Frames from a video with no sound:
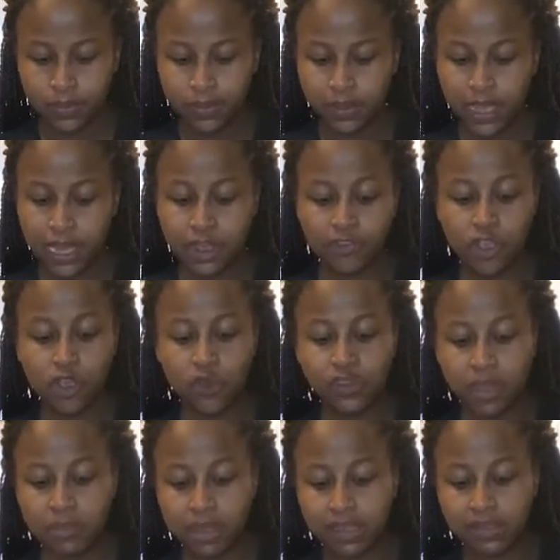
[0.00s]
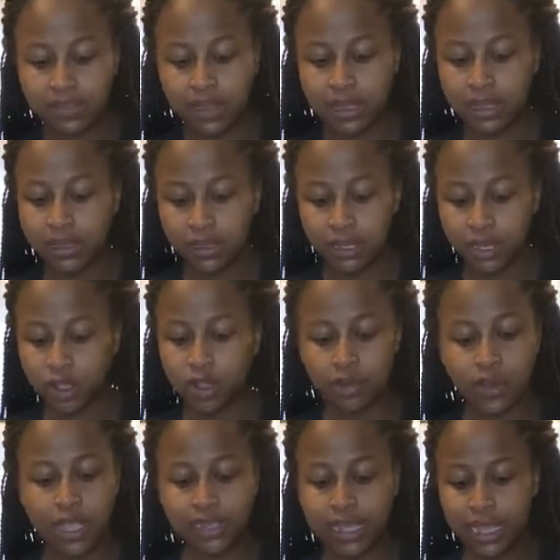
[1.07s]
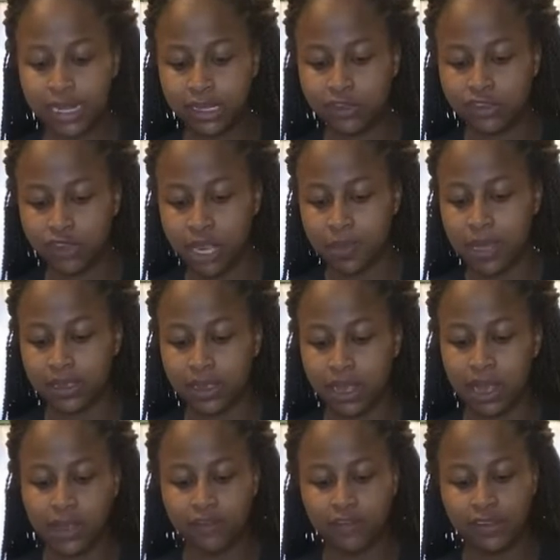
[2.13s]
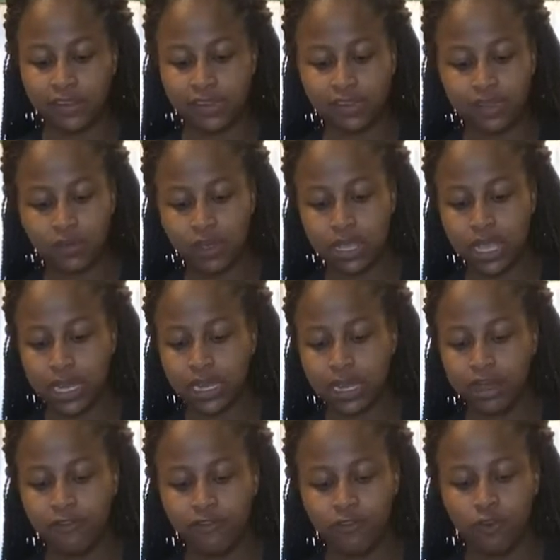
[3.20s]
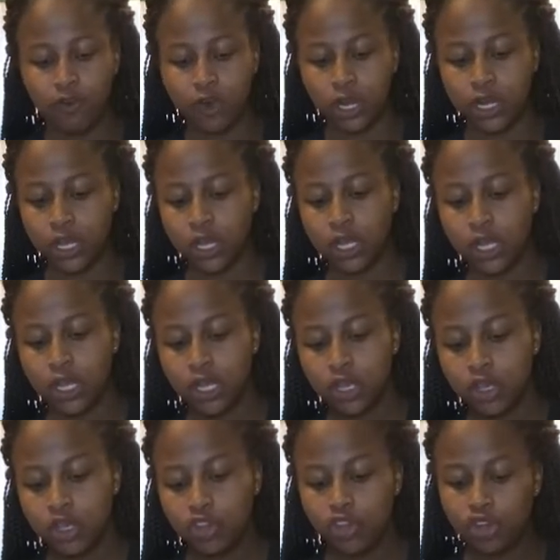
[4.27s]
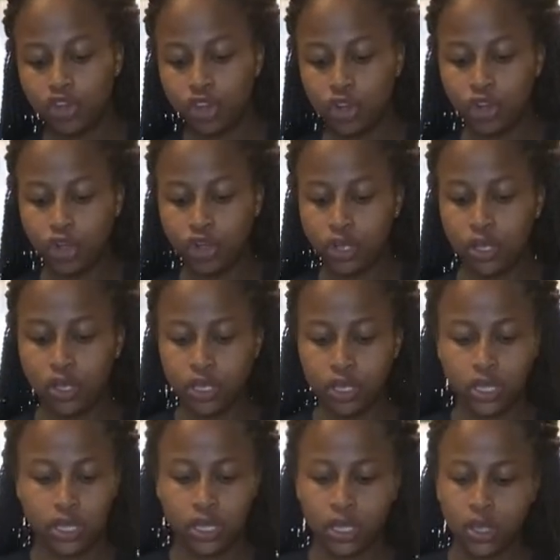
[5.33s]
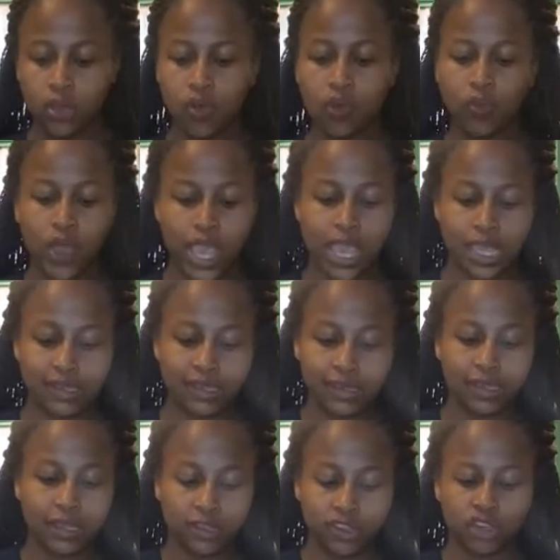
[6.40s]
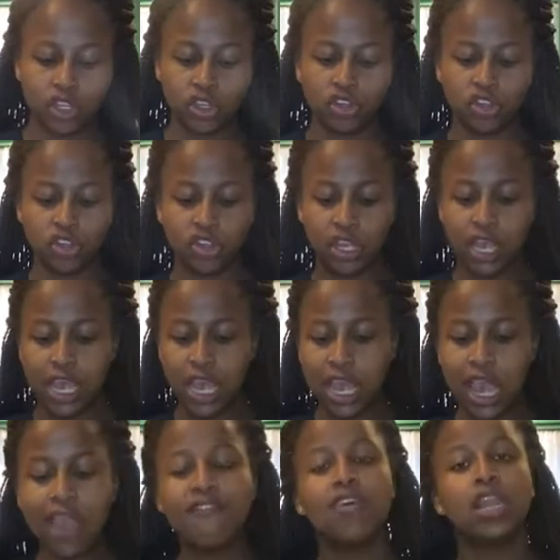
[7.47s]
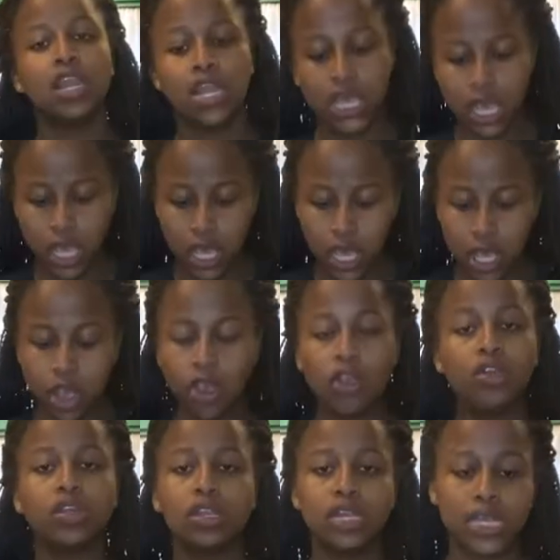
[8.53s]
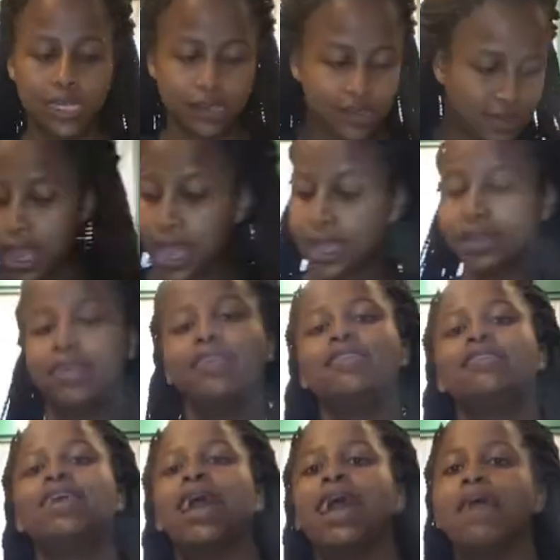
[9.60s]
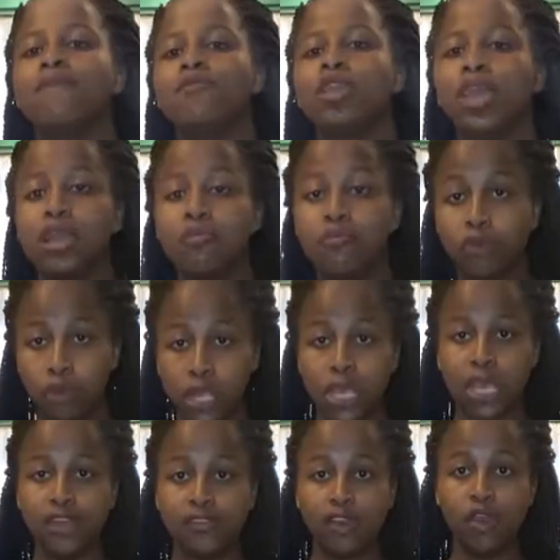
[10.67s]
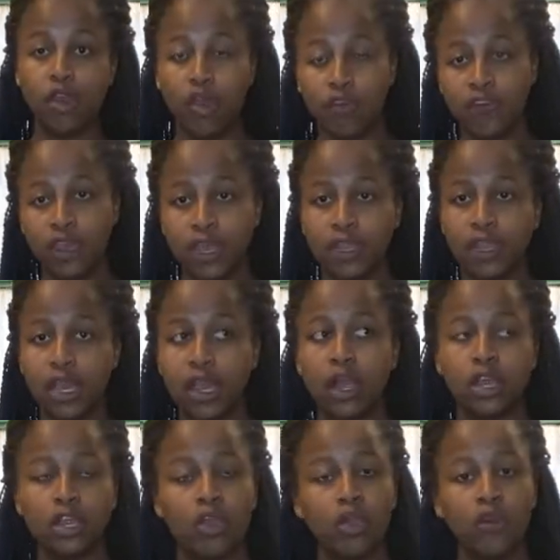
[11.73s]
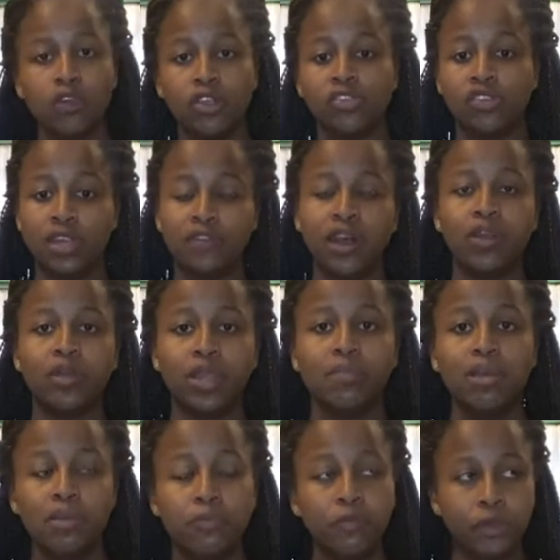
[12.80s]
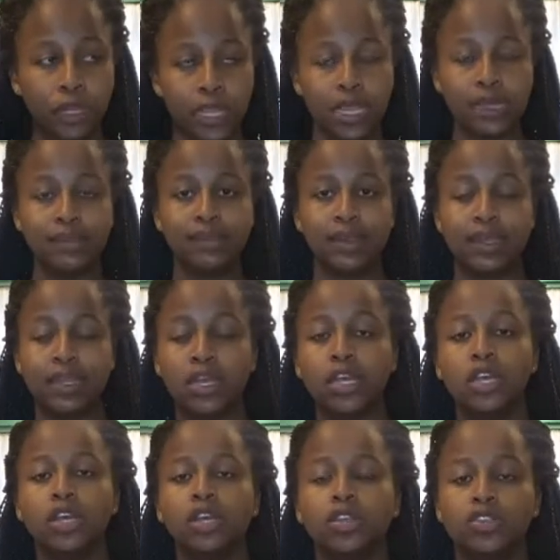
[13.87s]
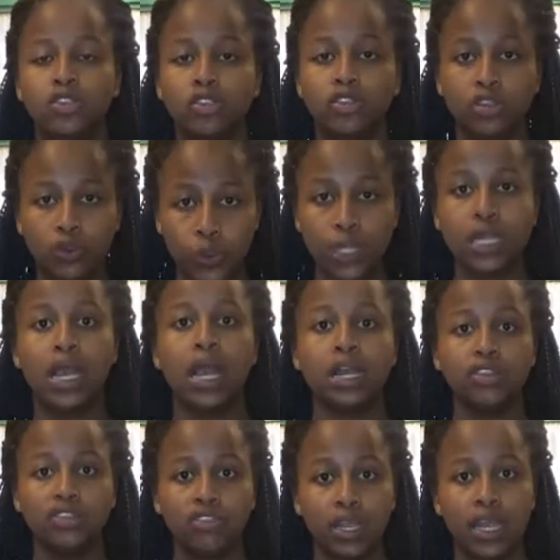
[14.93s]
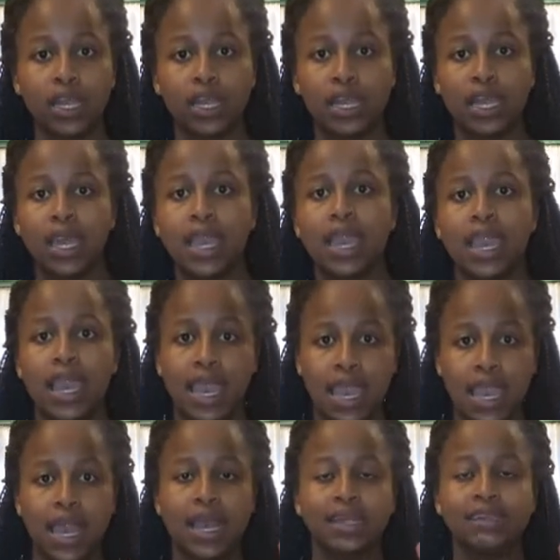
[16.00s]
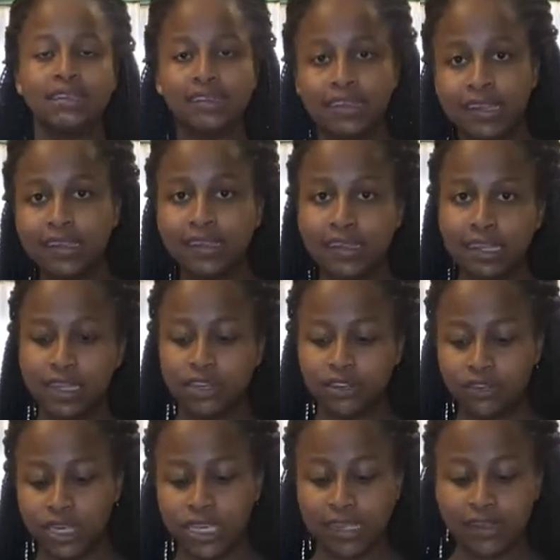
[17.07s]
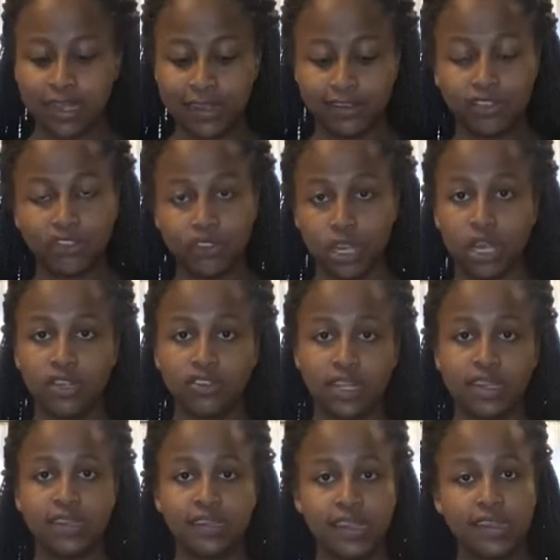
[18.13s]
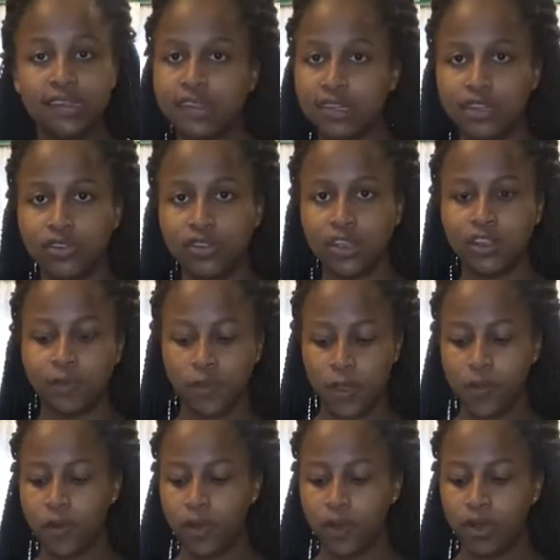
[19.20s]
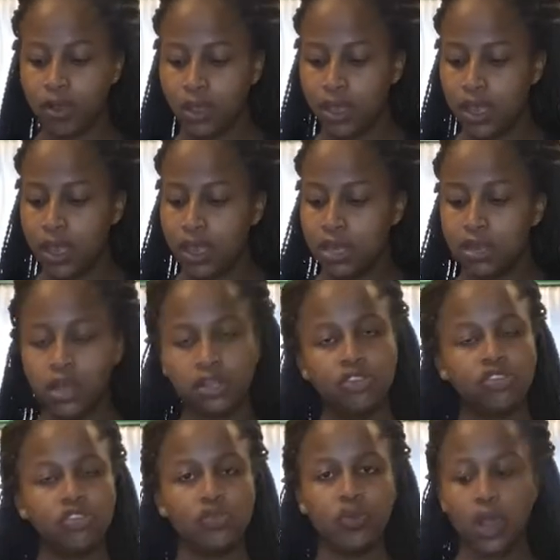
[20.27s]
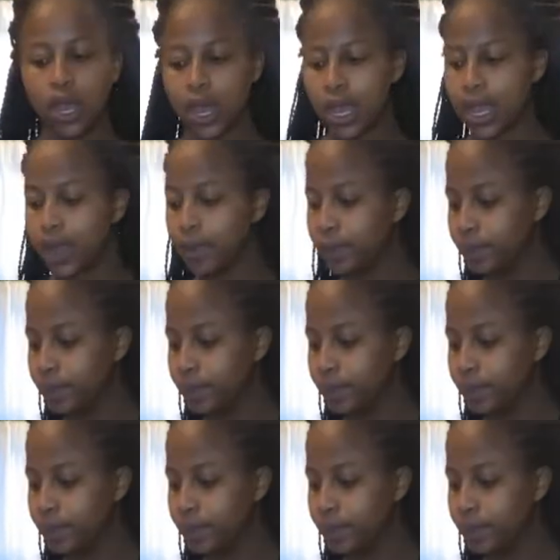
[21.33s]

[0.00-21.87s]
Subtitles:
and if you use a mixer, go right ahead and scrape that off. As I said, we cannot afford to waste such heavenly goodness. At this time, you can preheat your oven, or your oven should have already been preheated to 360 degrees. That's 360 degrees, people. Not too hot,